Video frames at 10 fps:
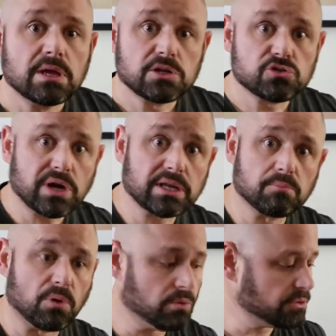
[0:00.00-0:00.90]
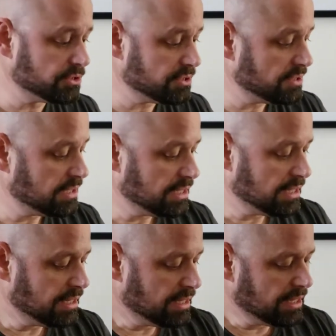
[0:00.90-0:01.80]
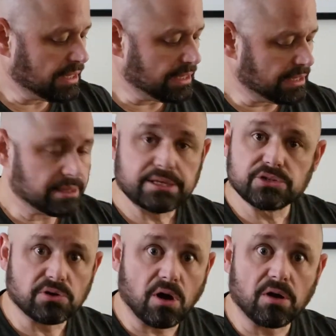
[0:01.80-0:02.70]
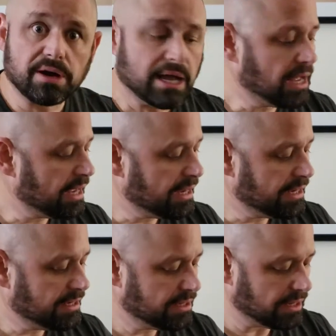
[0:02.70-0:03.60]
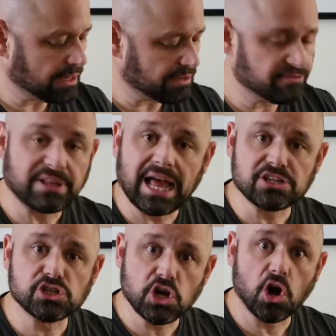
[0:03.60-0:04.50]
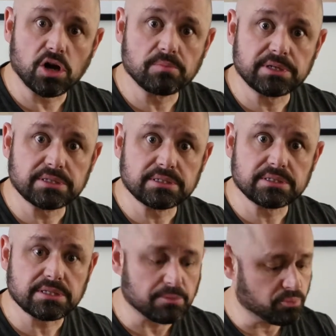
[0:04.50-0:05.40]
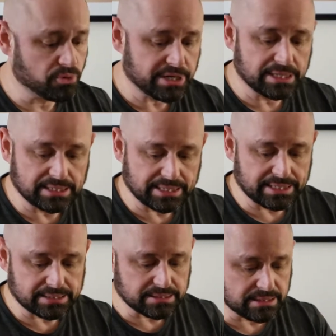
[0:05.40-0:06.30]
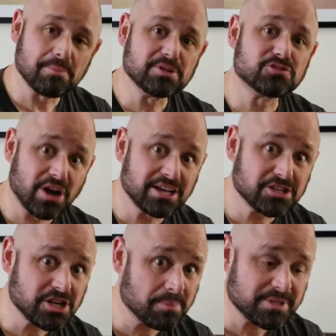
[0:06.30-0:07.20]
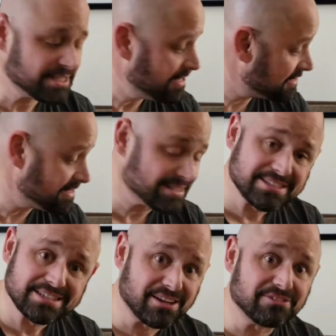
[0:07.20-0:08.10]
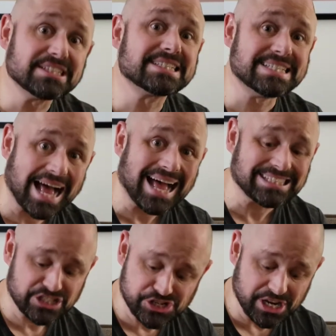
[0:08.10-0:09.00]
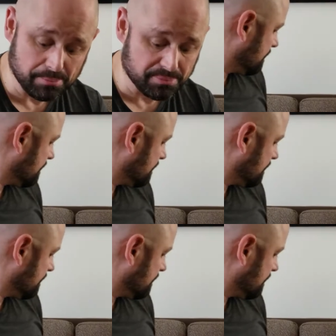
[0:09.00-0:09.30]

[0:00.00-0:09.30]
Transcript: Trekking poles. These are REI flash carbons. They're pretty light. I've been trying to shop the sales because this stuff is not cheap.